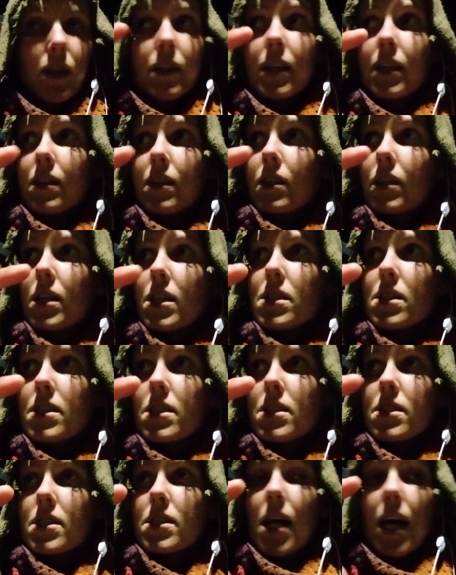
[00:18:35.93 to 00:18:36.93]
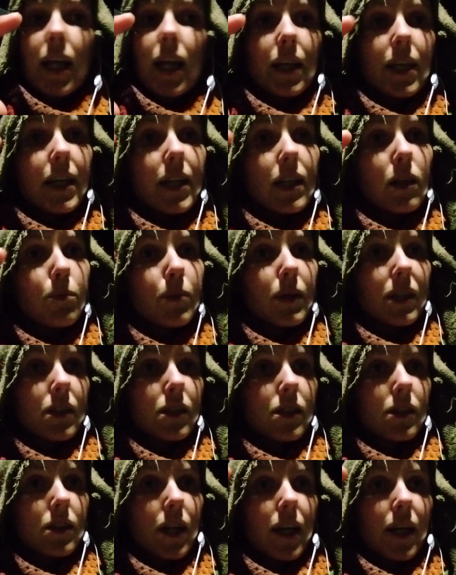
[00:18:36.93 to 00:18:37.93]
then this is a little bit,
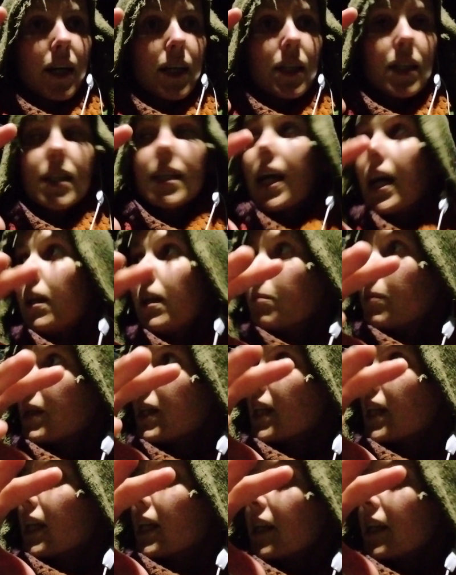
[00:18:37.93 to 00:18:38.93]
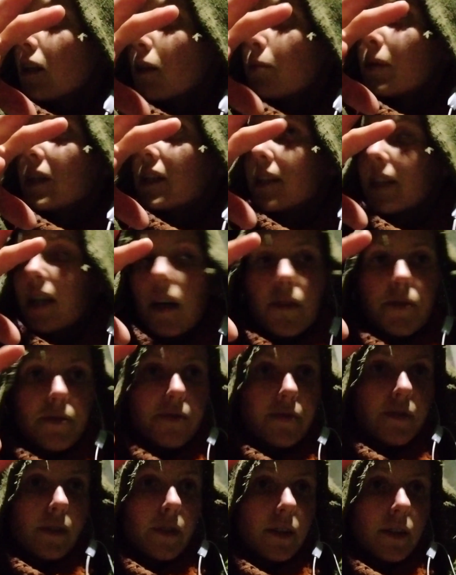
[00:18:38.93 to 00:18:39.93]
can be a little bit
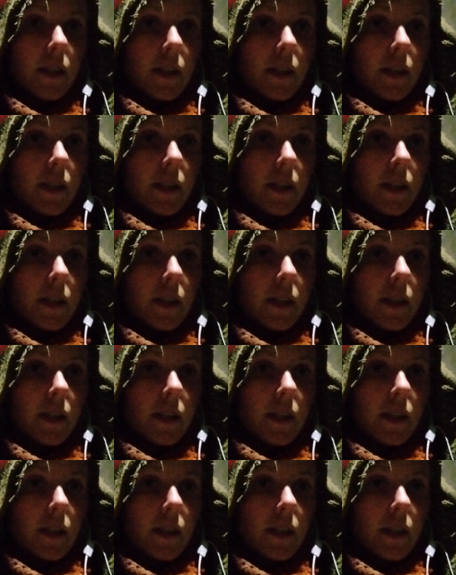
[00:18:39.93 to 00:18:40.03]
tough.